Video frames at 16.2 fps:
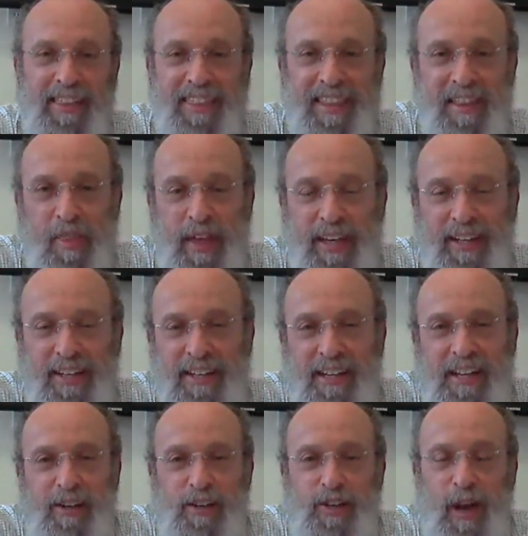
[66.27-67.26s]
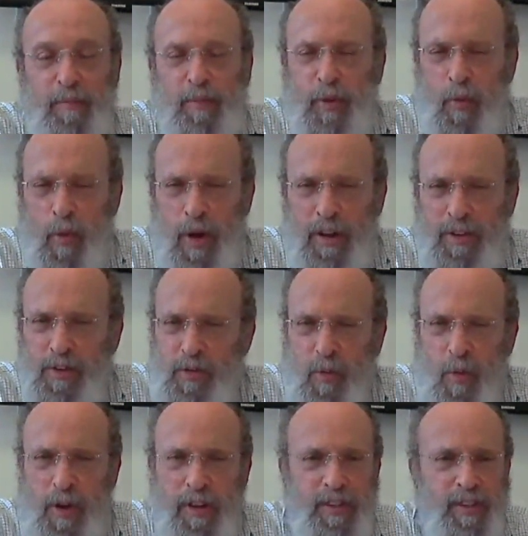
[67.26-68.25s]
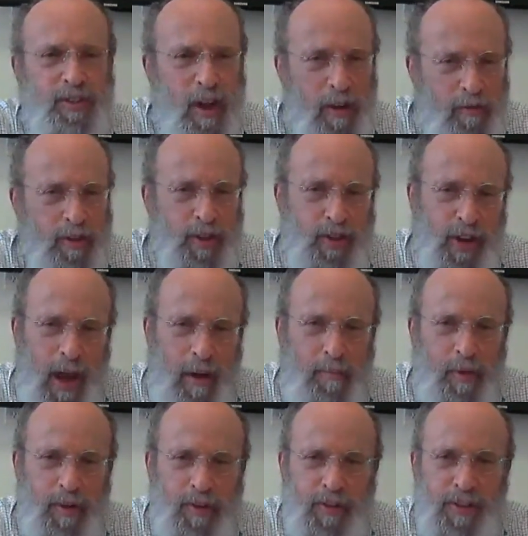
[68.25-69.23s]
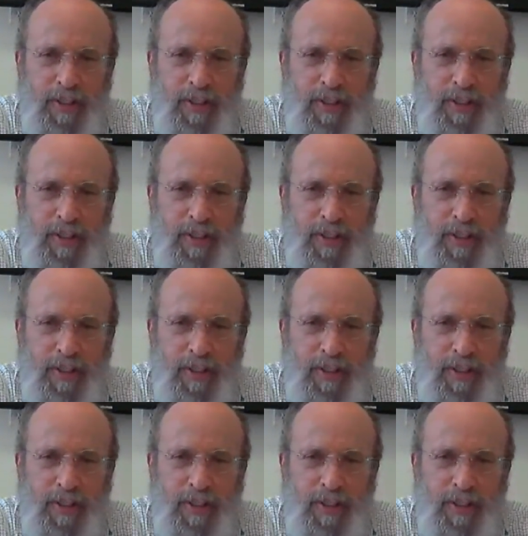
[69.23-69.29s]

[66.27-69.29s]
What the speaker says: I think that chapter 1 is one of the toughest chapters.